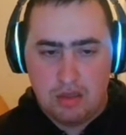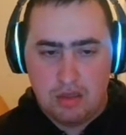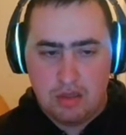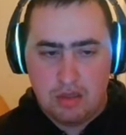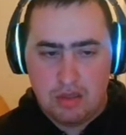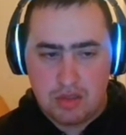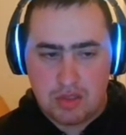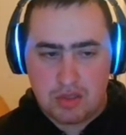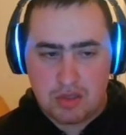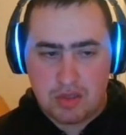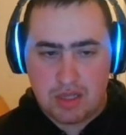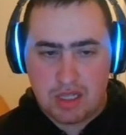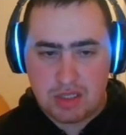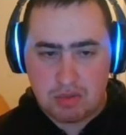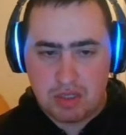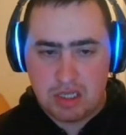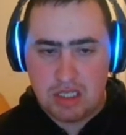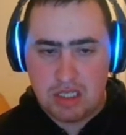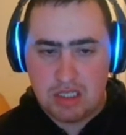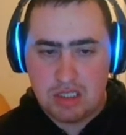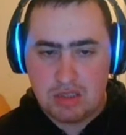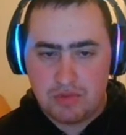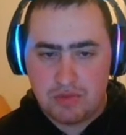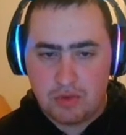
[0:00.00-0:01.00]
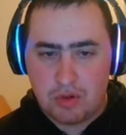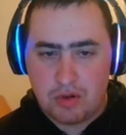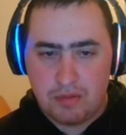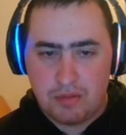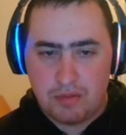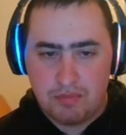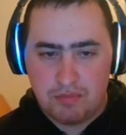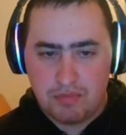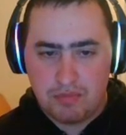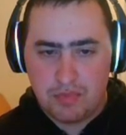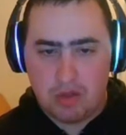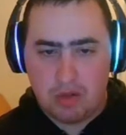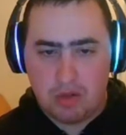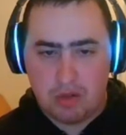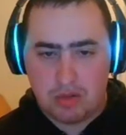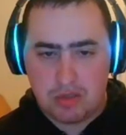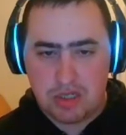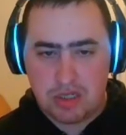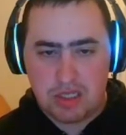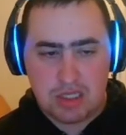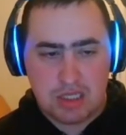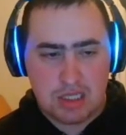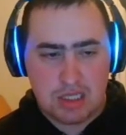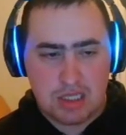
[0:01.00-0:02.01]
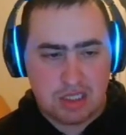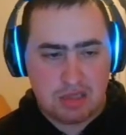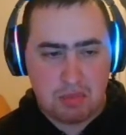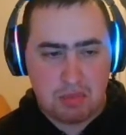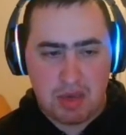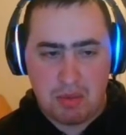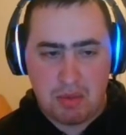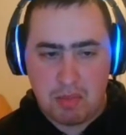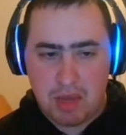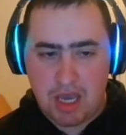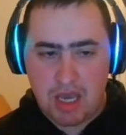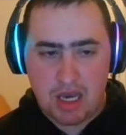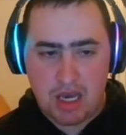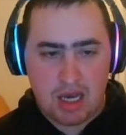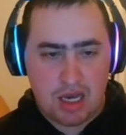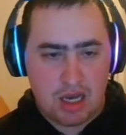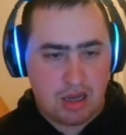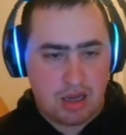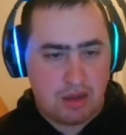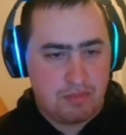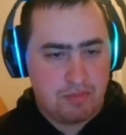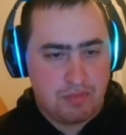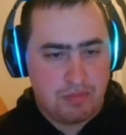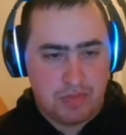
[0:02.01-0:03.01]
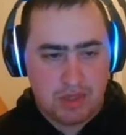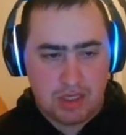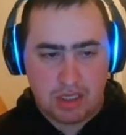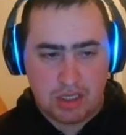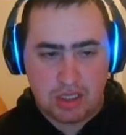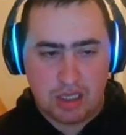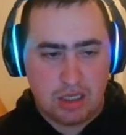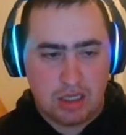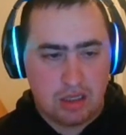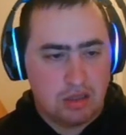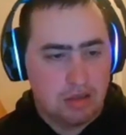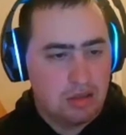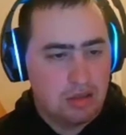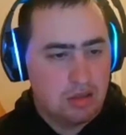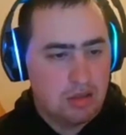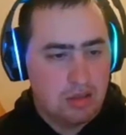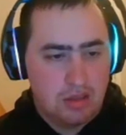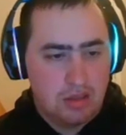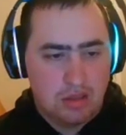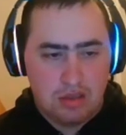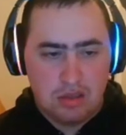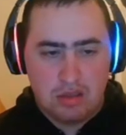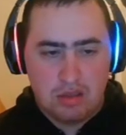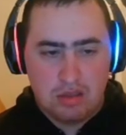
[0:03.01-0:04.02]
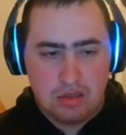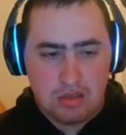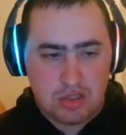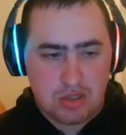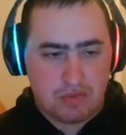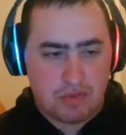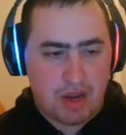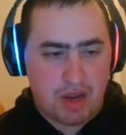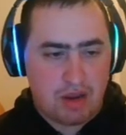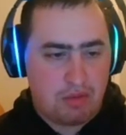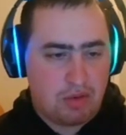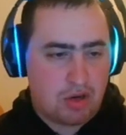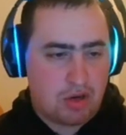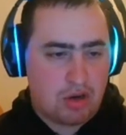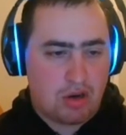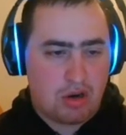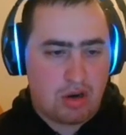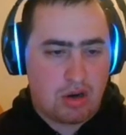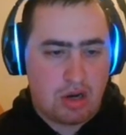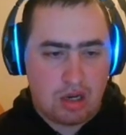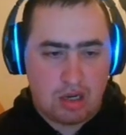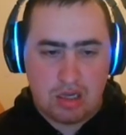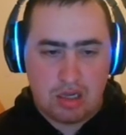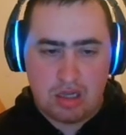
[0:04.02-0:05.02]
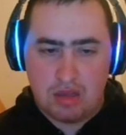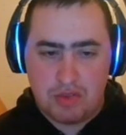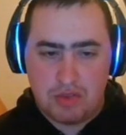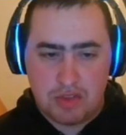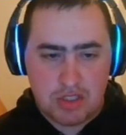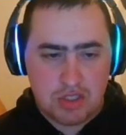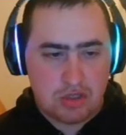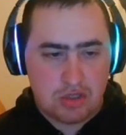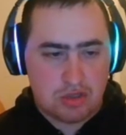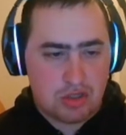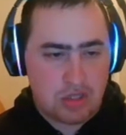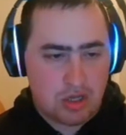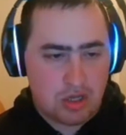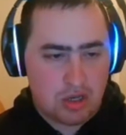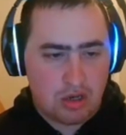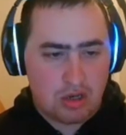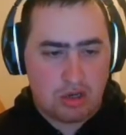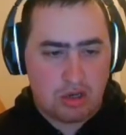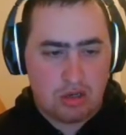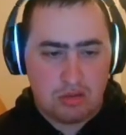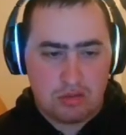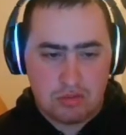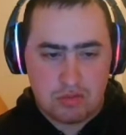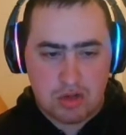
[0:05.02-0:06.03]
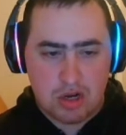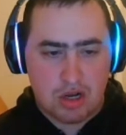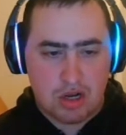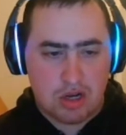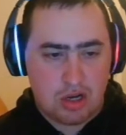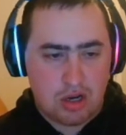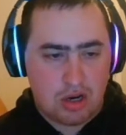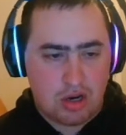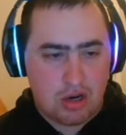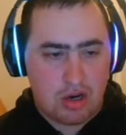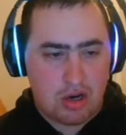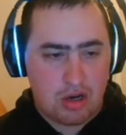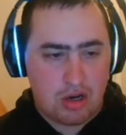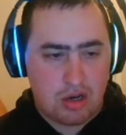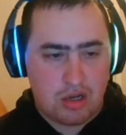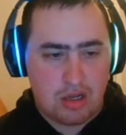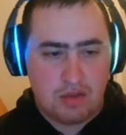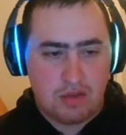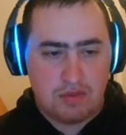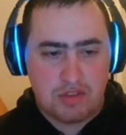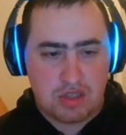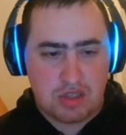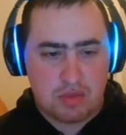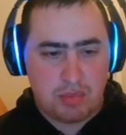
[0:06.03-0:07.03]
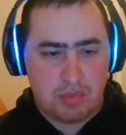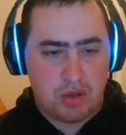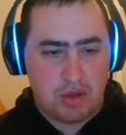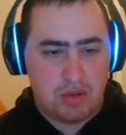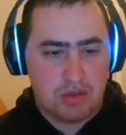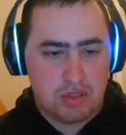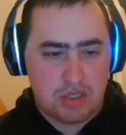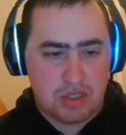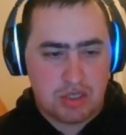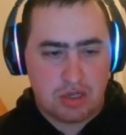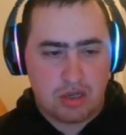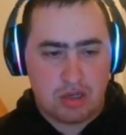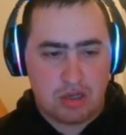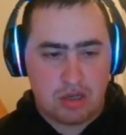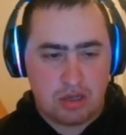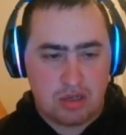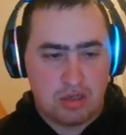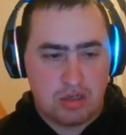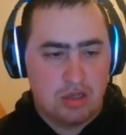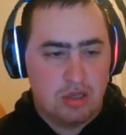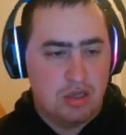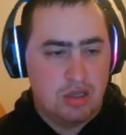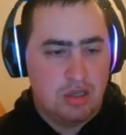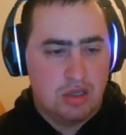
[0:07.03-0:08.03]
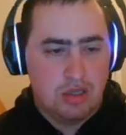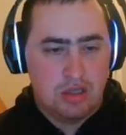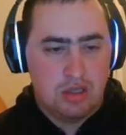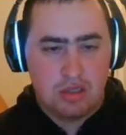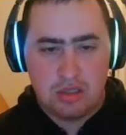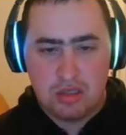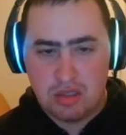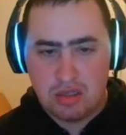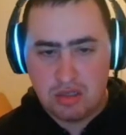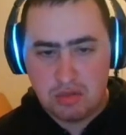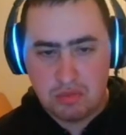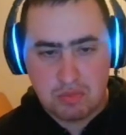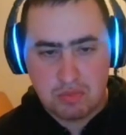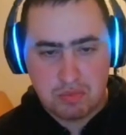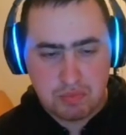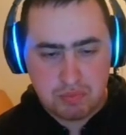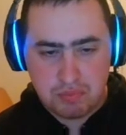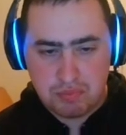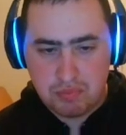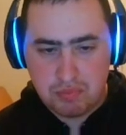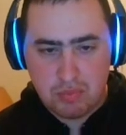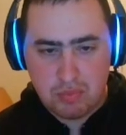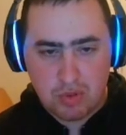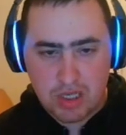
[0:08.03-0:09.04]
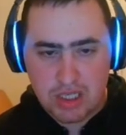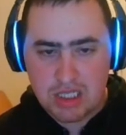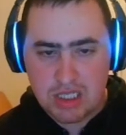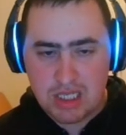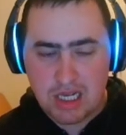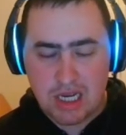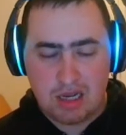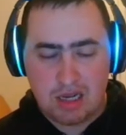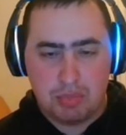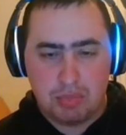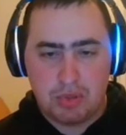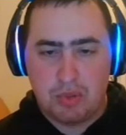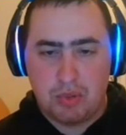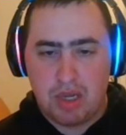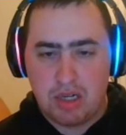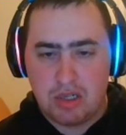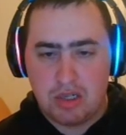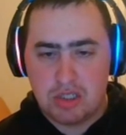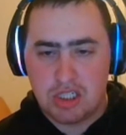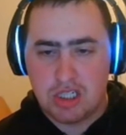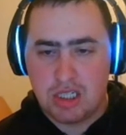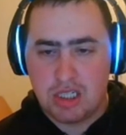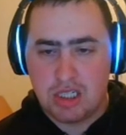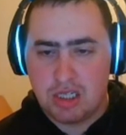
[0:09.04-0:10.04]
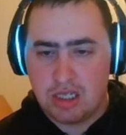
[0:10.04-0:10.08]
So that's what he's for. Ultra Instinct Kamehameha, again, survival card. If it's your turn, draw a card. If it's your opponent's turn, you restain a blue energy.